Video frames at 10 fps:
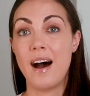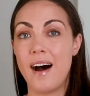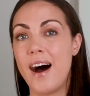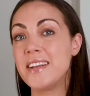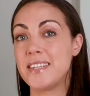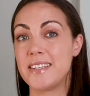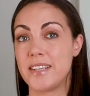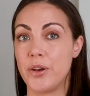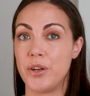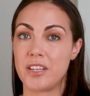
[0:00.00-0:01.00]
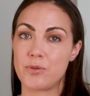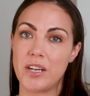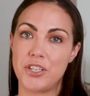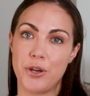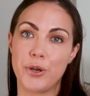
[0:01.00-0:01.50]
A high debt to earnings
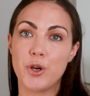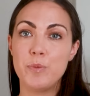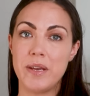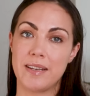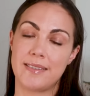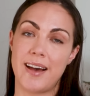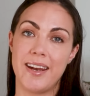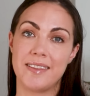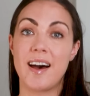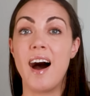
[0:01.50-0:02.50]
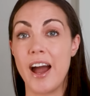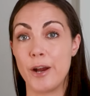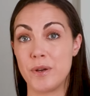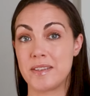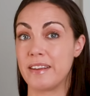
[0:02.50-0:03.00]
ratio could be a sign it's a
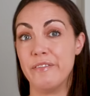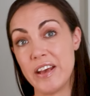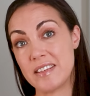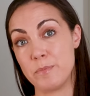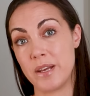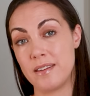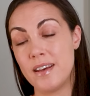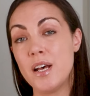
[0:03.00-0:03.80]
higher risk investment,